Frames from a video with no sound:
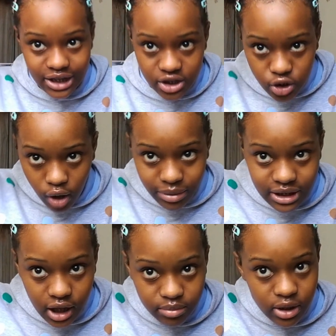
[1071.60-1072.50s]
just
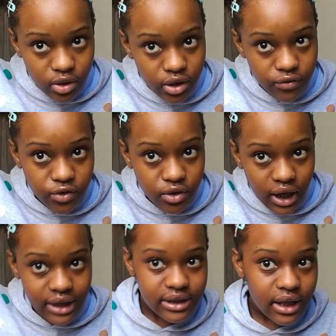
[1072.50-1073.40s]
comment down below if you
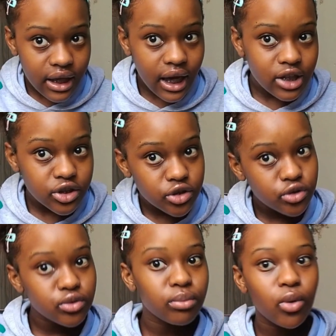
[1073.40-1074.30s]
guys think I should do
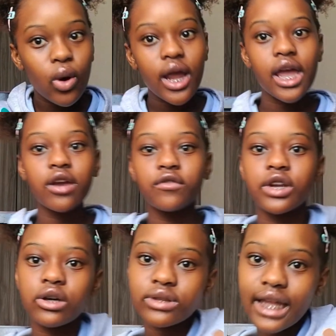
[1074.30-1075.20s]
more hair
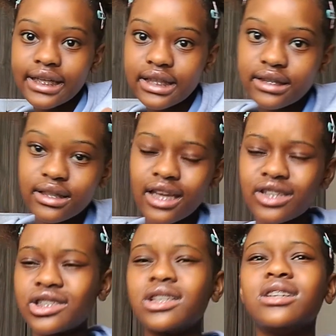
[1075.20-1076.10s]
videos like this
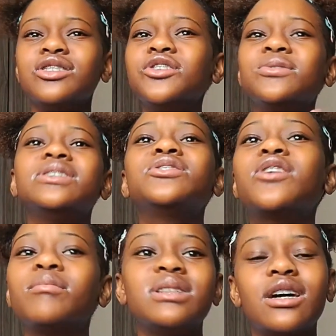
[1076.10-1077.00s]
actually you don't need to
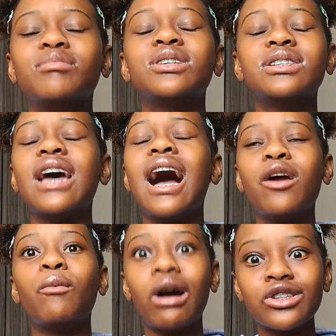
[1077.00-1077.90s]
comment down because
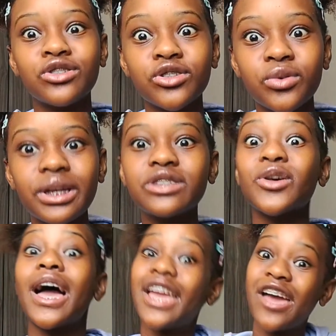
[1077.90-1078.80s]
I want to do it
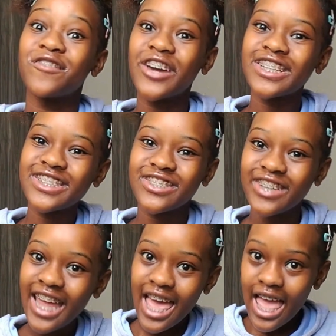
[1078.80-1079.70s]
so I am going to do
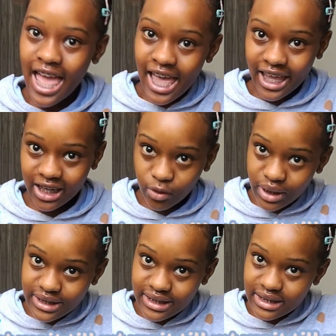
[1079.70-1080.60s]
it
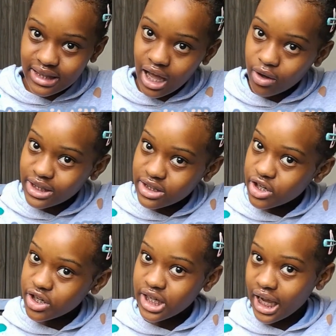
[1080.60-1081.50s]
anyways this is how it
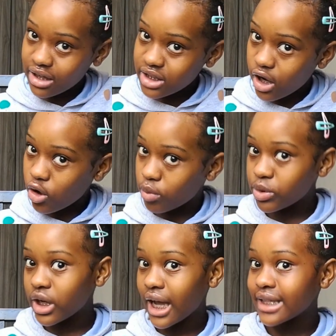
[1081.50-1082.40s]
turned out I hope
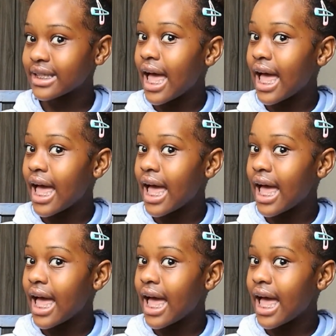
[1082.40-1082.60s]
you guys